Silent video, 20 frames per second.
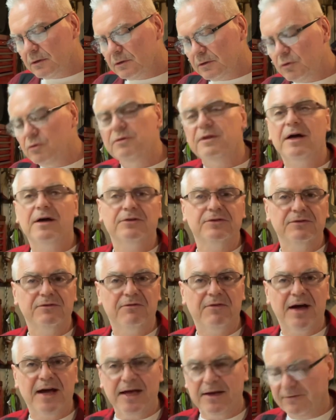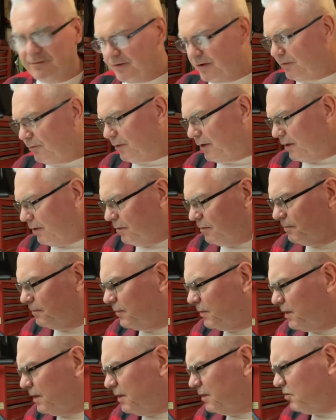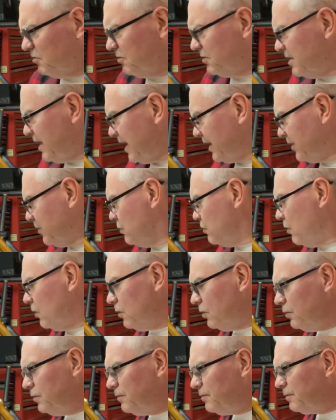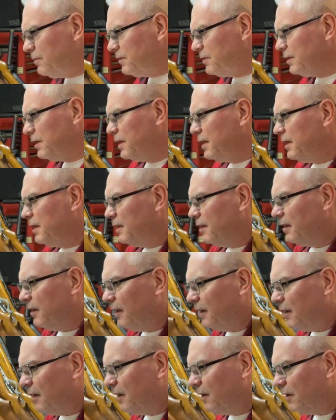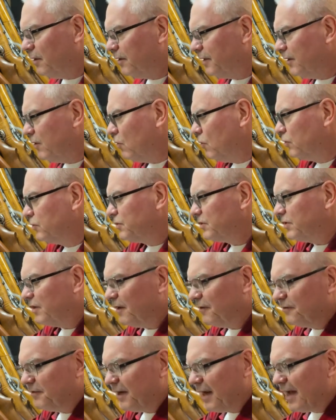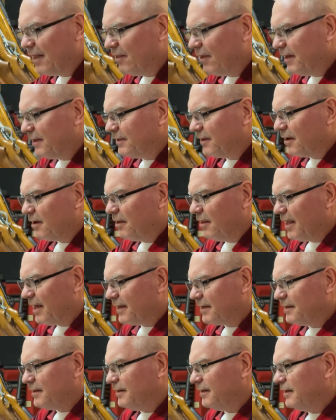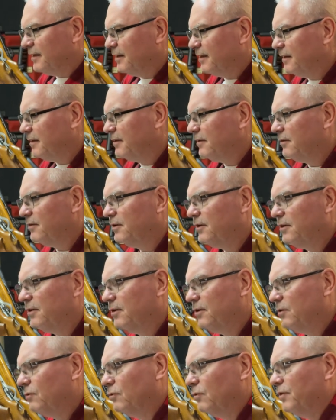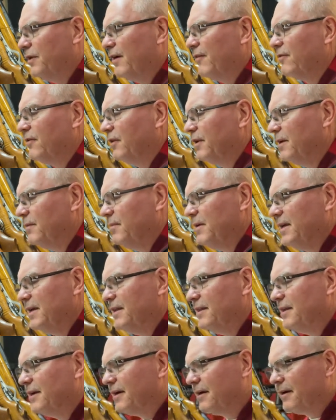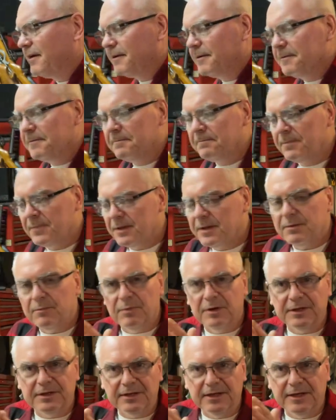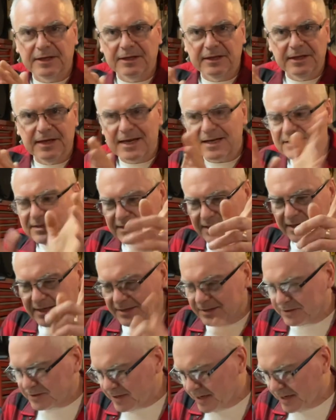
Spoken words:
There we go. So it's not too old. All the old stuff that I like to collect will definitely be in there. But the next thing is